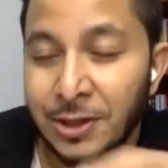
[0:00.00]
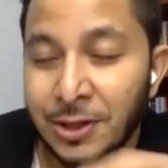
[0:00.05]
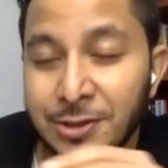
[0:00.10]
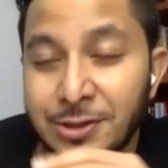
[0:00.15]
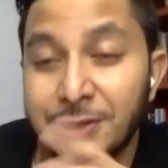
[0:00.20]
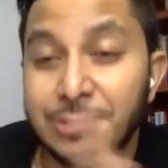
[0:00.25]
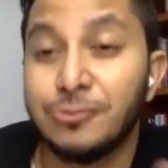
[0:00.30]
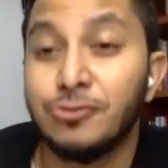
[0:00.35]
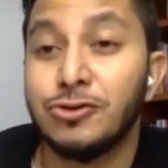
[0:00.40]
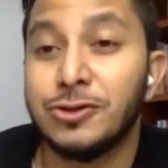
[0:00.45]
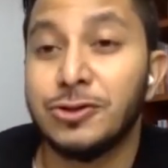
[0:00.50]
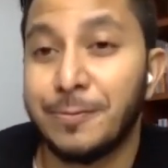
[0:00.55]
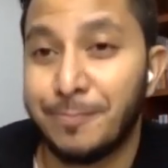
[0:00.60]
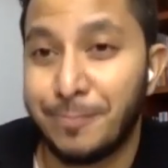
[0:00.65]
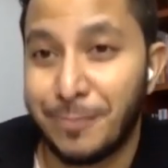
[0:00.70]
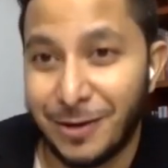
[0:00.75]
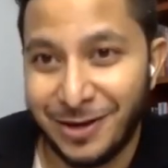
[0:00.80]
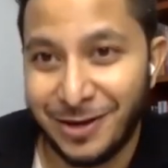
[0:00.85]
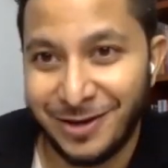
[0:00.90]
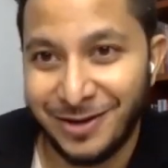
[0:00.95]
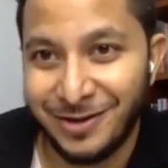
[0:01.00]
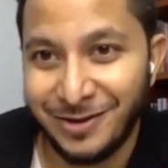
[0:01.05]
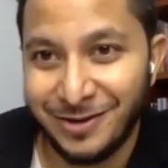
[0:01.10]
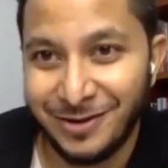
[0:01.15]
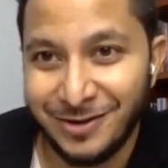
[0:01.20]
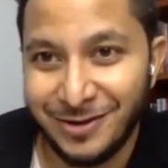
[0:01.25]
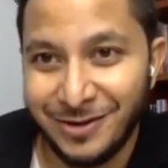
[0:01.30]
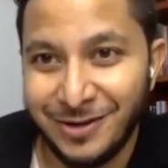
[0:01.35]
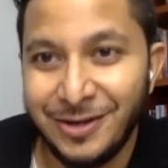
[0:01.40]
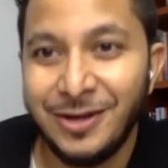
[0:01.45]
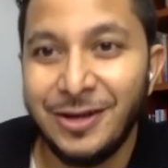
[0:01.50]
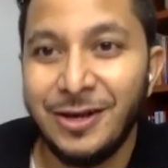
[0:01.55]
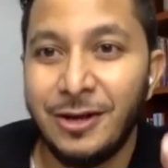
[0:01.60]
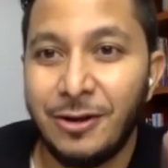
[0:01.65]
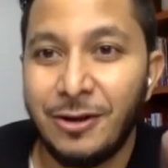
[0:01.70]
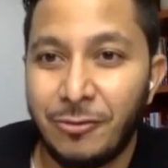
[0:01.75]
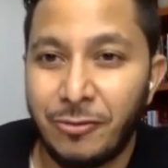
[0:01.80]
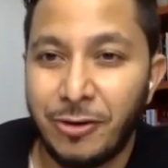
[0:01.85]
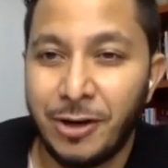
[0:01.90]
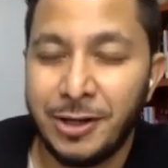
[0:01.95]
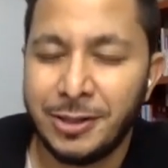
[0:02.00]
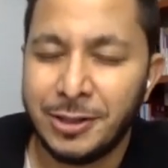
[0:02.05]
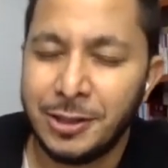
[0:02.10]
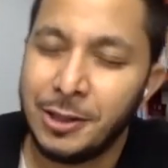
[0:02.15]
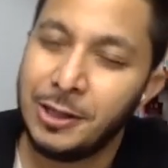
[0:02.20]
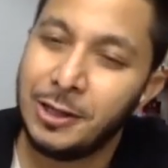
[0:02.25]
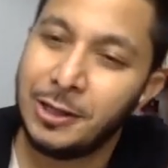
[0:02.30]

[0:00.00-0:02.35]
there's no supply, right?